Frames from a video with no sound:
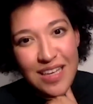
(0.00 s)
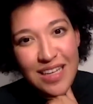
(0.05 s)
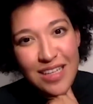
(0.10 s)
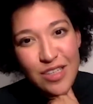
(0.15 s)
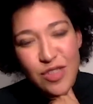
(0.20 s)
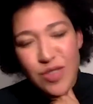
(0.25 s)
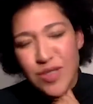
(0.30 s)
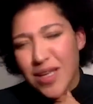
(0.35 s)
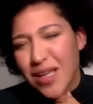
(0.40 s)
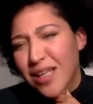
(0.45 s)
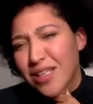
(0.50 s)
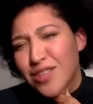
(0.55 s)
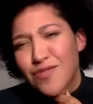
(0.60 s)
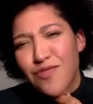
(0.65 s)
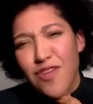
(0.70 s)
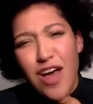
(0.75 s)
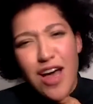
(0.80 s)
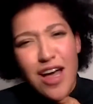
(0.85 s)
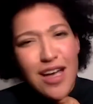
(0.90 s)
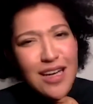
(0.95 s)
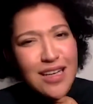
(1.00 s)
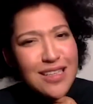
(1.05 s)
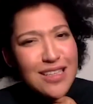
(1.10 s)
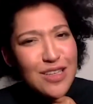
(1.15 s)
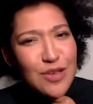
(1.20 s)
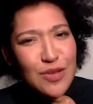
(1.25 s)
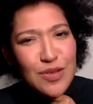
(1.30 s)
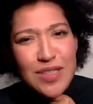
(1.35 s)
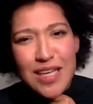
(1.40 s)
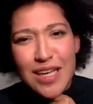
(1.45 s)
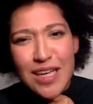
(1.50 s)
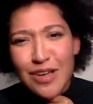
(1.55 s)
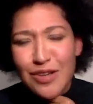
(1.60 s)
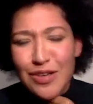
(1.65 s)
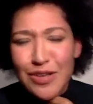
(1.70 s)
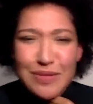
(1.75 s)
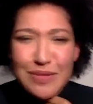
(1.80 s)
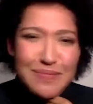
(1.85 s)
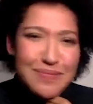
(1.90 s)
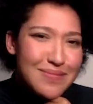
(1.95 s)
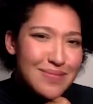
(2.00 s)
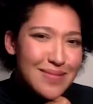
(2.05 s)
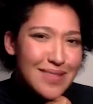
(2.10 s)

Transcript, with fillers: And she's like, it's fine, you know, take your,